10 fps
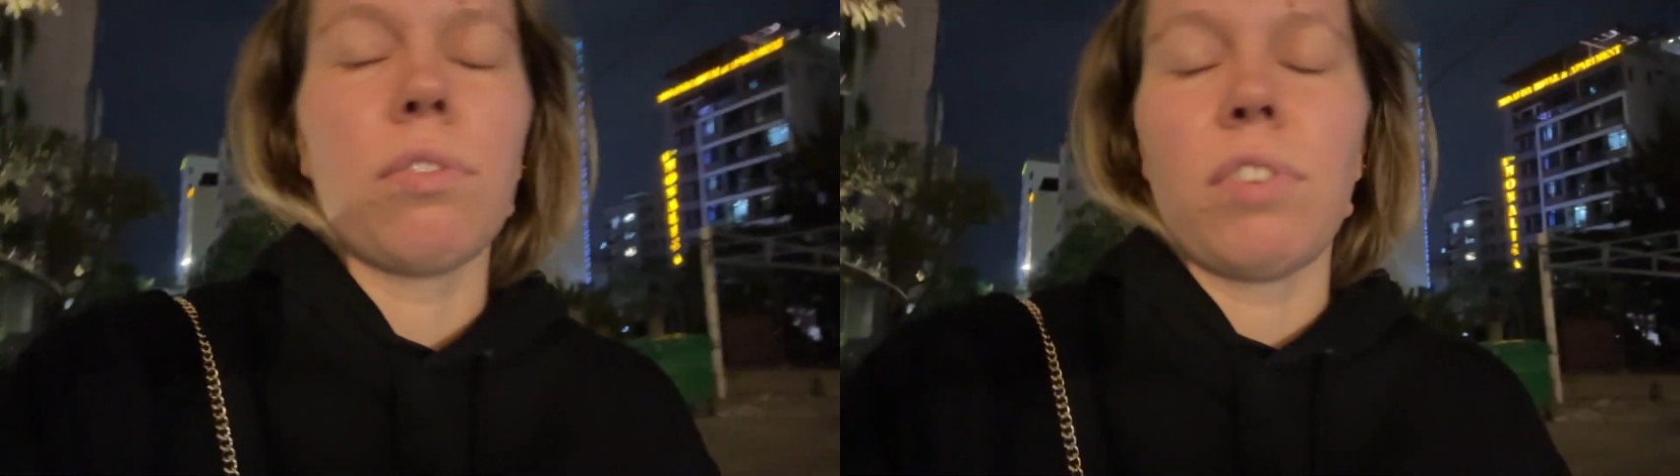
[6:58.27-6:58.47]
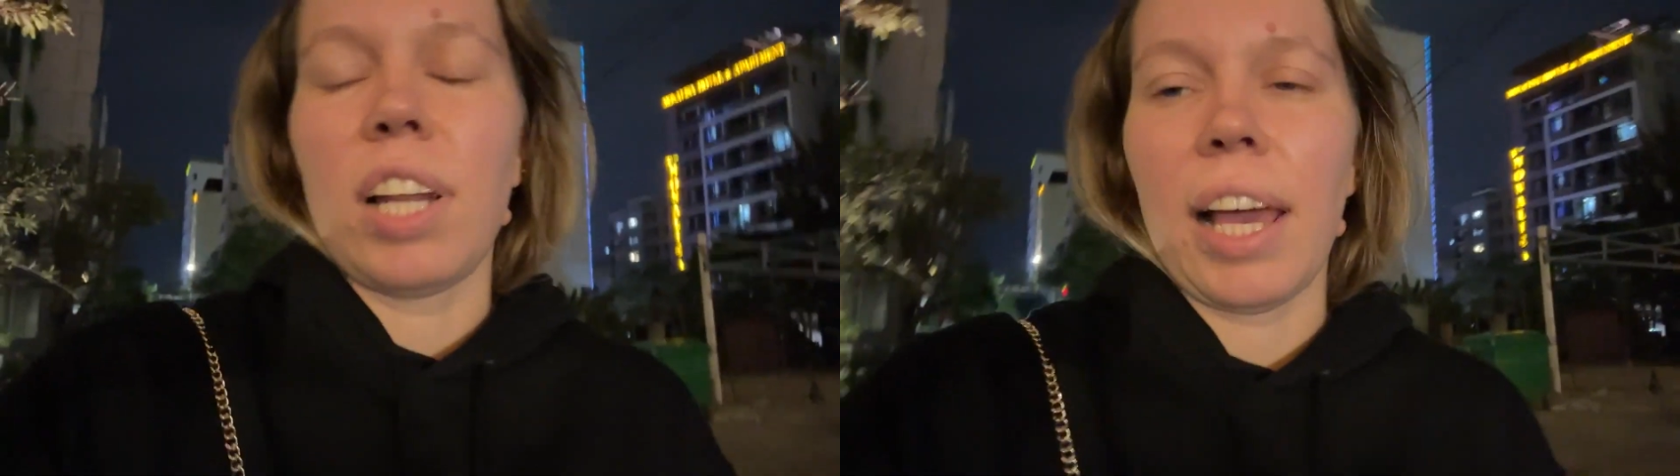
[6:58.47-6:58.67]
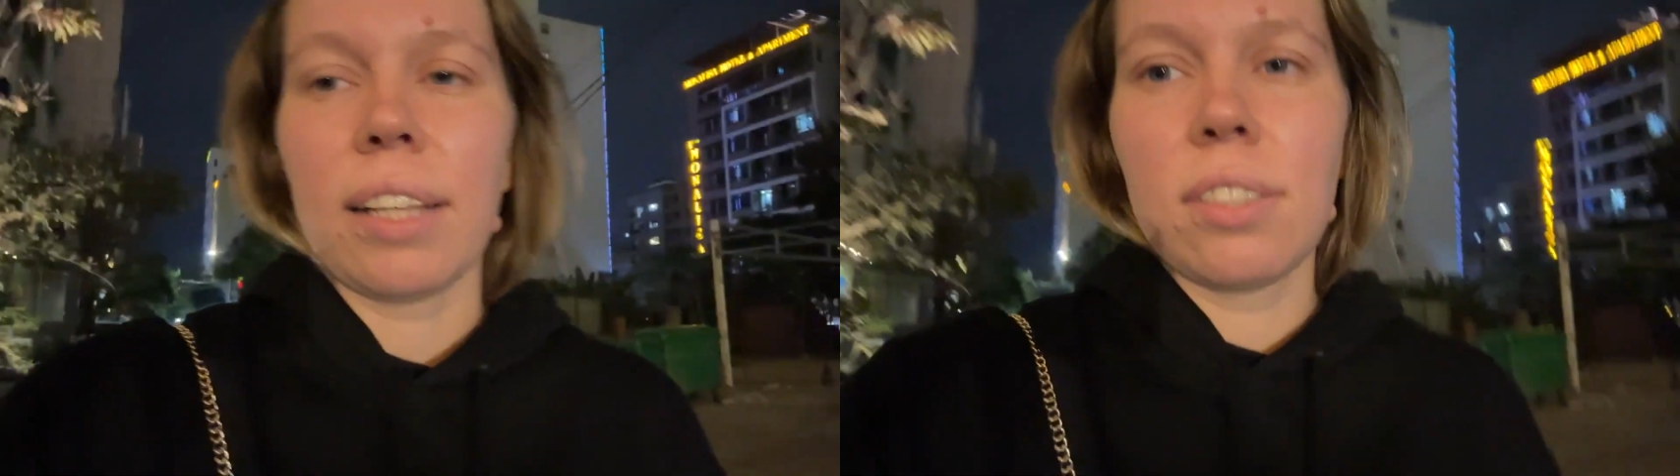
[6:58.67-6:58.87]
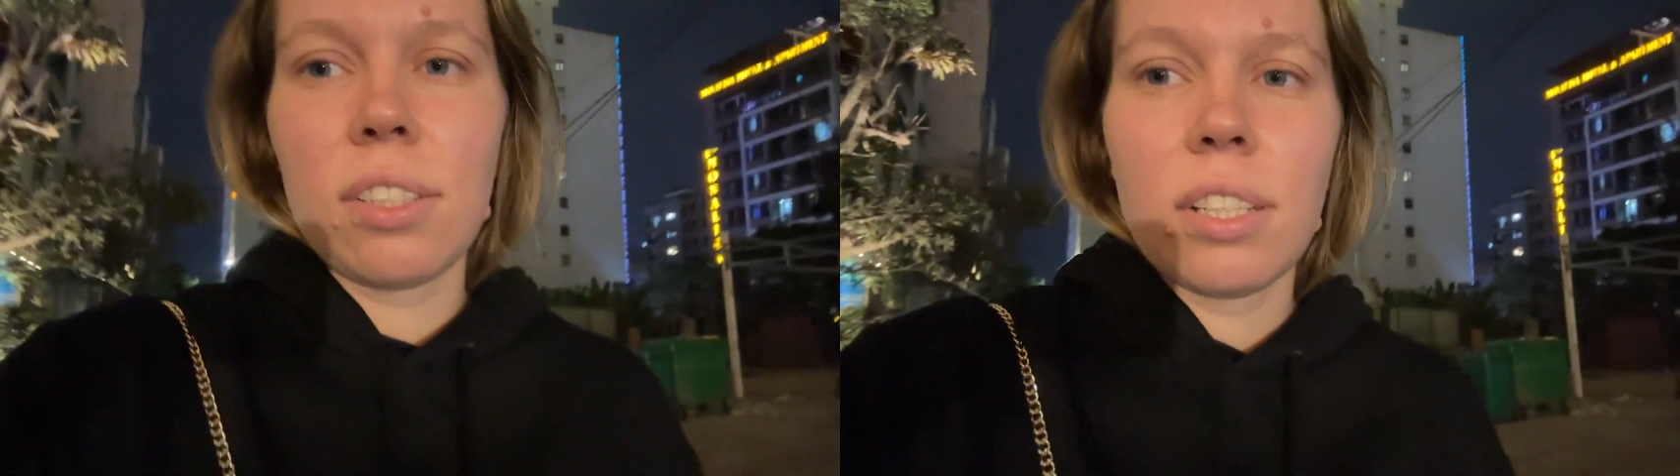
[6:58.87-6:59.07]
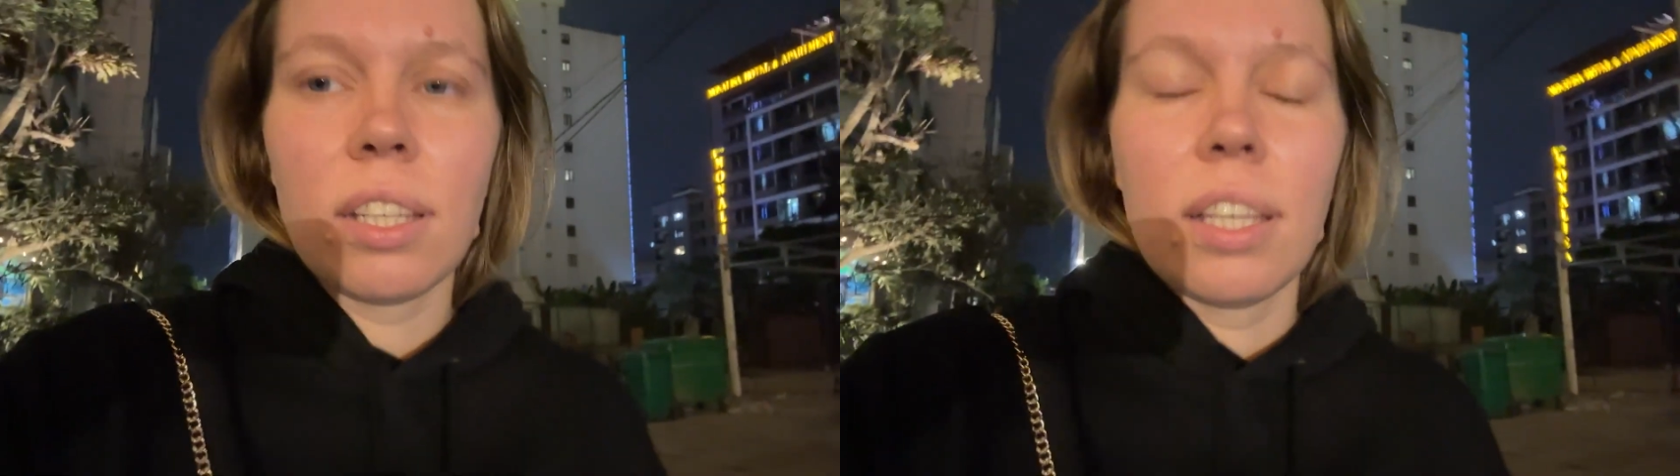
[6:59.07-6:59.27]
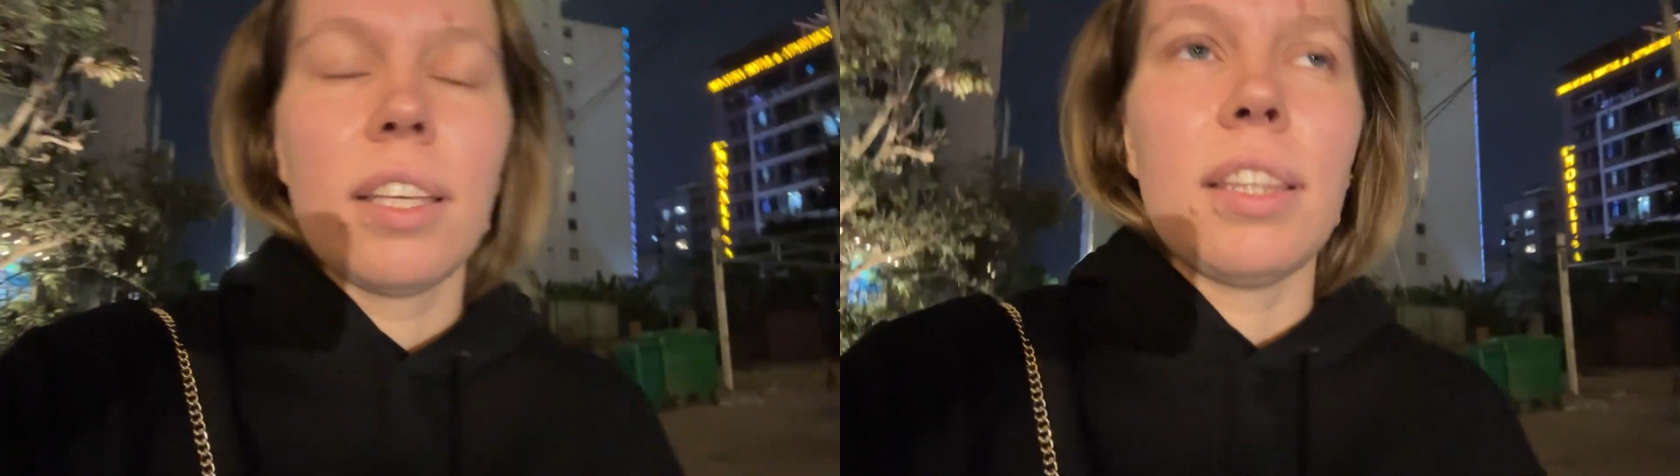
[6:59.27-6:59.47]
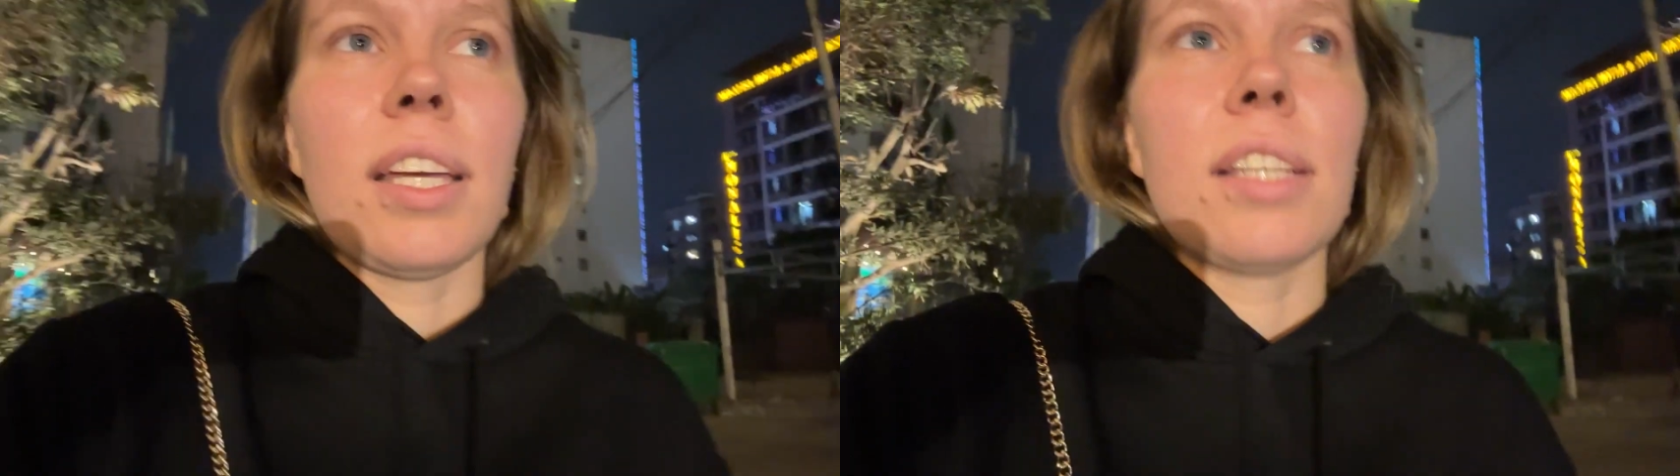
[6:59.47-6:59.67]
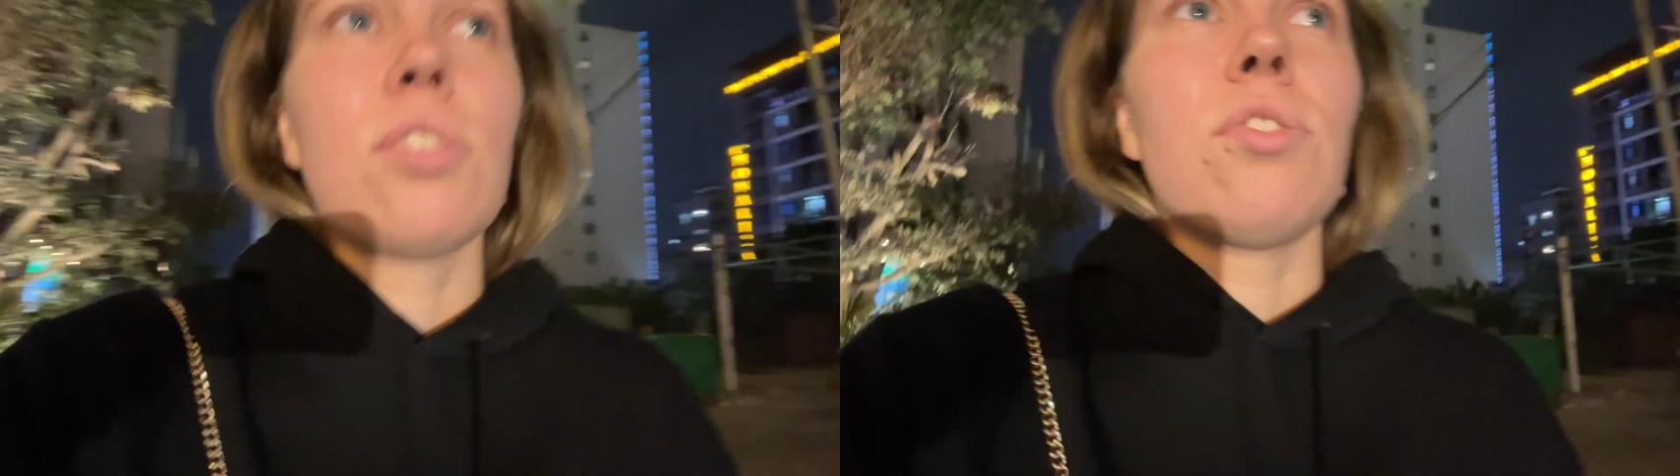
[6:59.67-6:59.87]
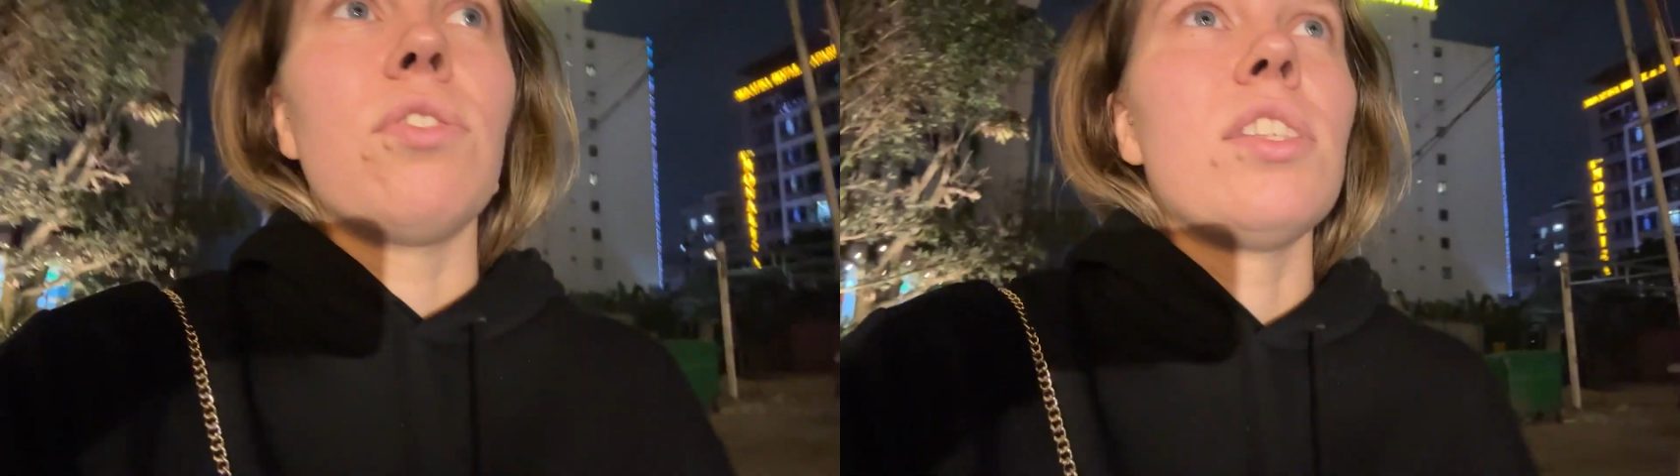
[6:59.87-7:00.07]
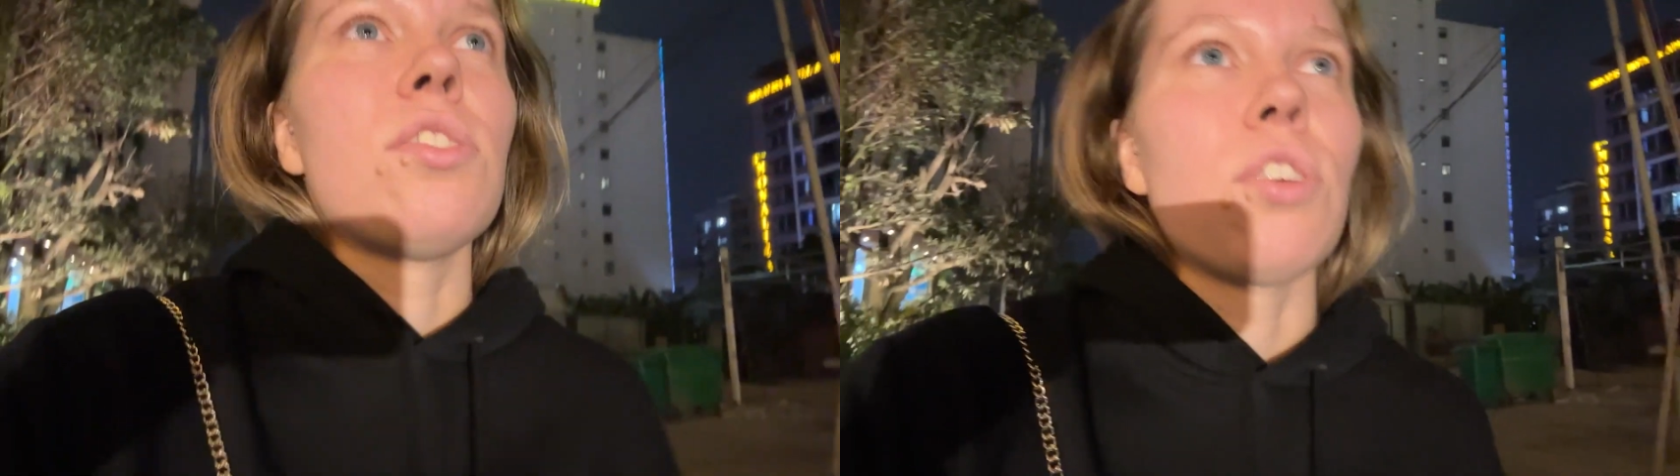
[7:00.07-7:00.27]
relaxed thanks to
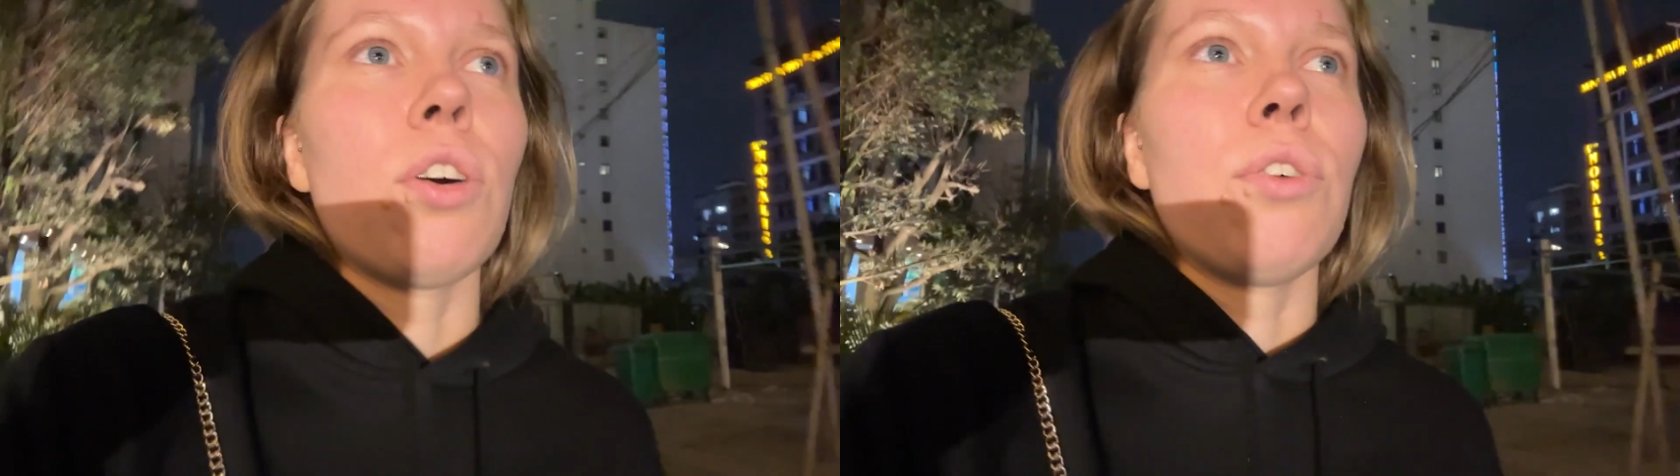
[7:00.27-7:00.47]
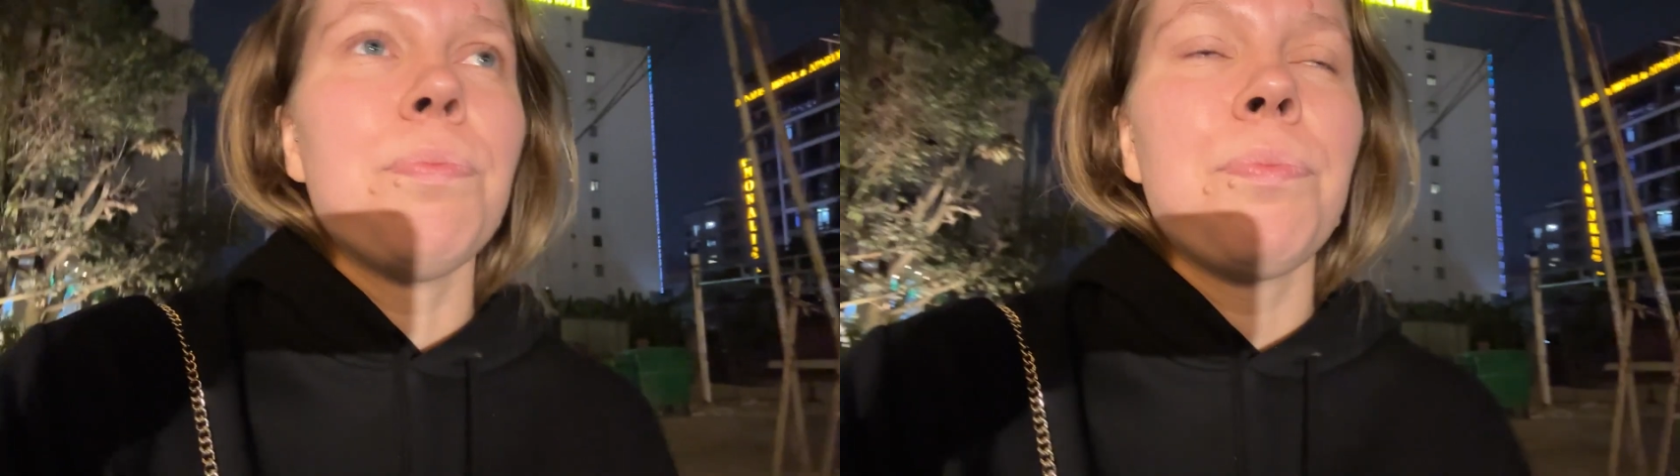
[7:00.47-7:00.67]
it so